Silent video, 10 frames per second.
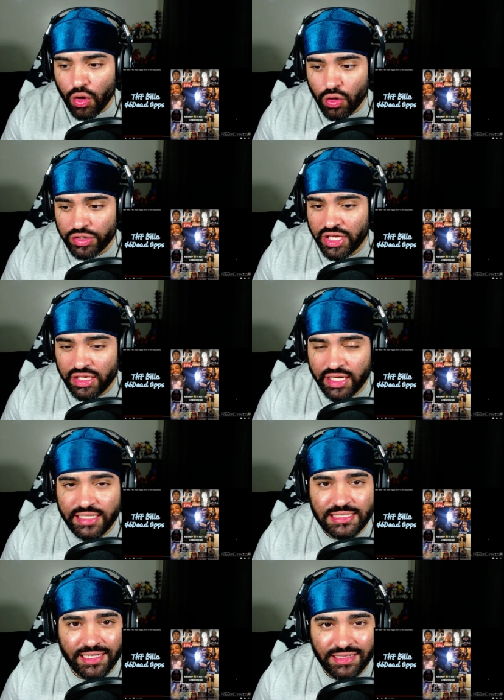yeah, yeah. He
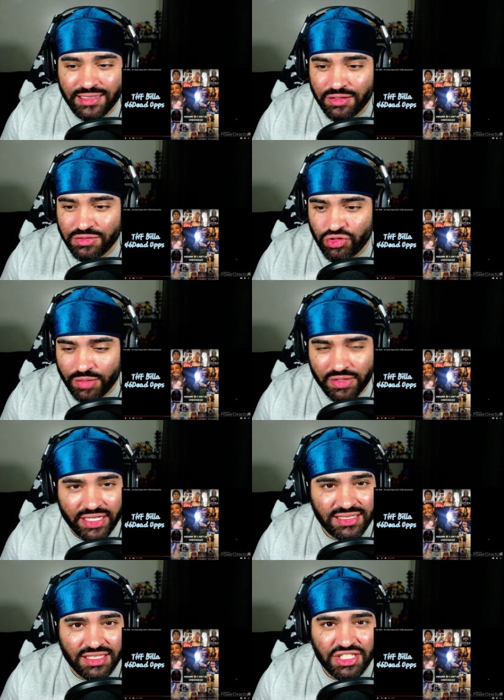said, you know, drummer
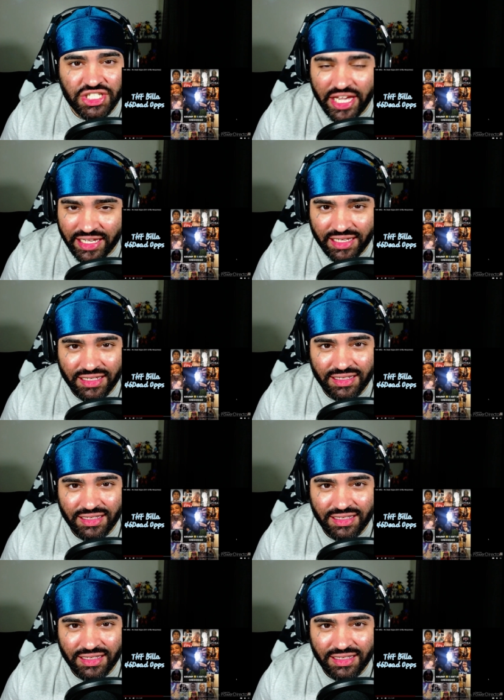gets a check.